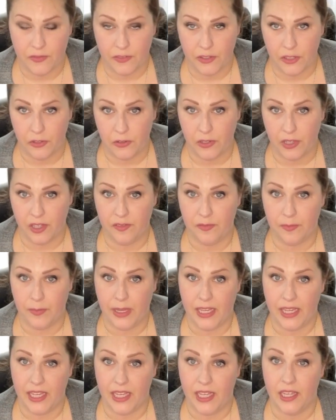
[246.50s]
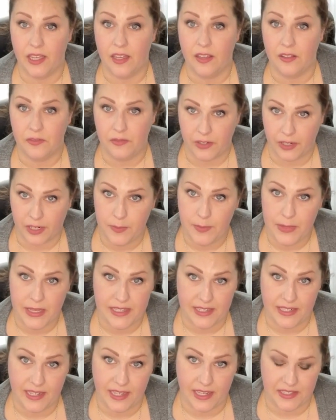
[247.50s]
view of my very
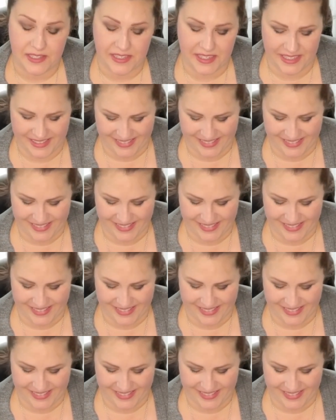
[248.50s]
messy desk